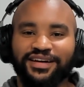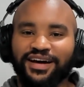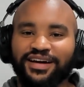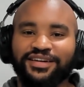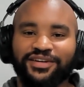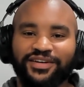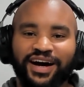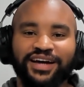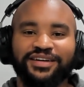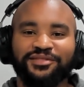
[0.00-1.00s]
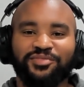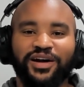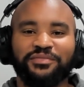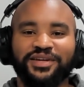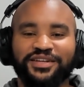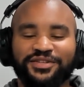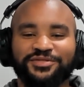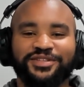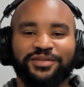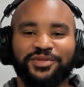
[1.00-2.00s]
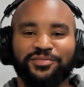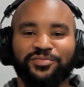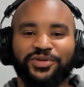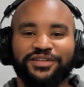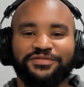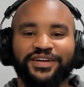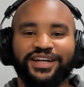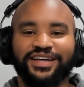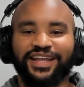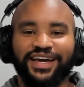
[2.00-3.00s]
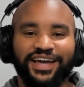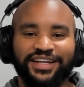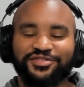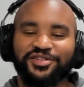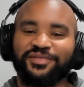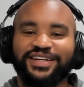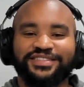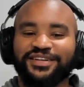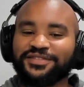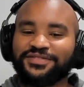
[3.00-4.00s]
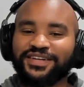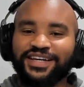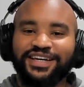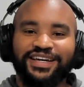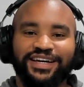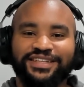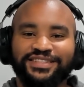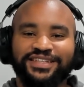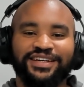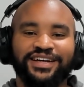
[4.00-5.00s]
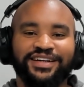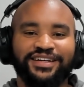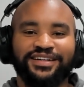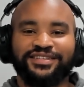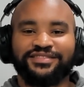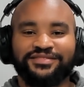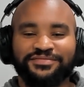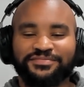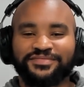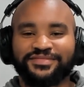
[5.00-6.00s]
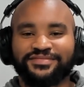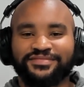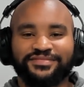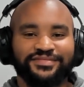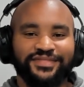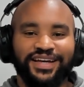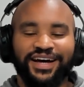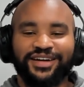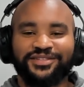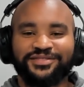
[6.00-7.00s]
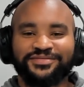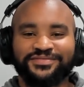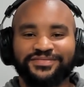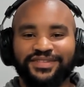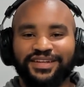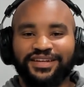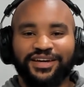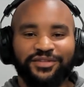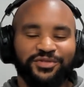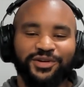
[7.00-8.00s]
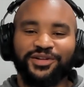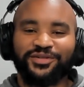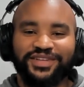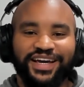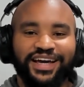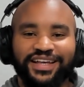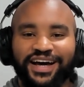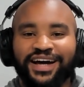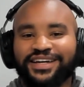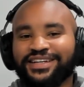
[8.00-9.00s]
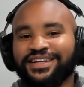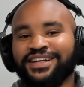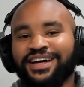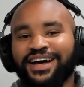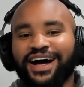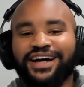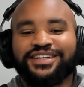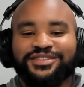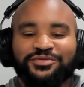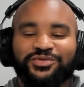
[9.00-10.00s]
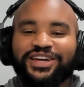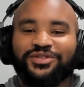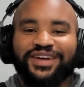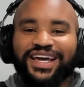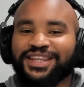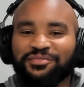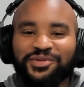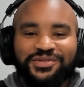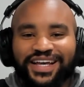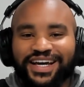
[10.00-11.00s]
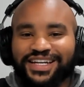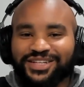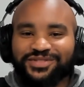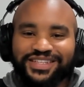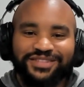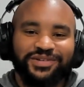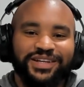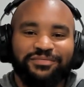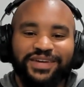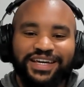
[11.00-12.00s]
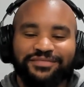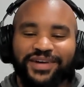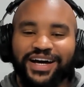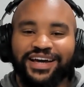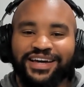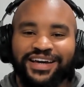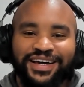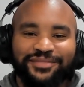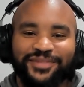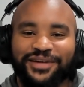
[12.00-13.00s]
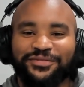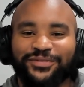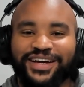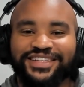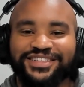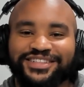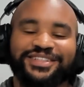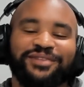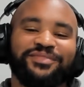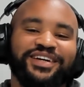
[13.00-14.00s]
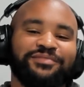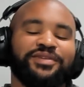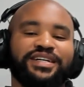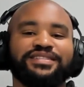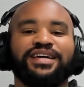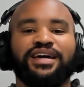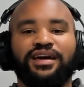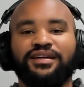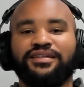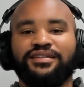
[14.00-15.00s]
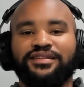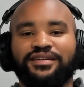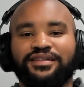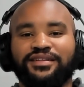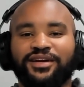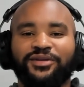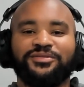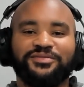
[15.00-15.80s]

you know, I could probably do something pretty funny, like insert myself into I don't know, if we go along with the alien, I could recreate the moon landing with me and my friends or something. But it's like, no,